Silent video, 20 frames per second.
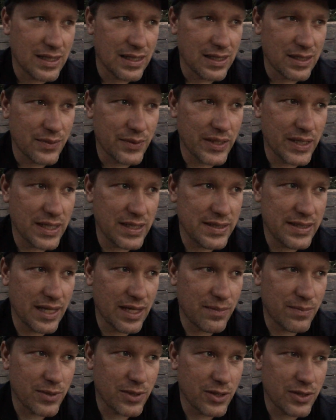we head
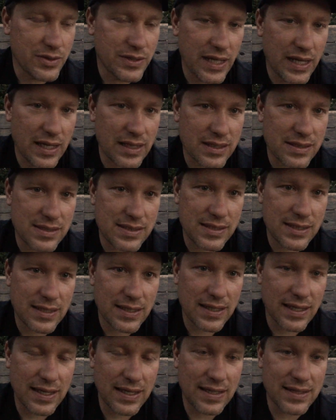down below decks,
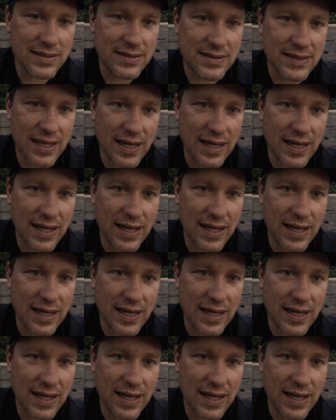and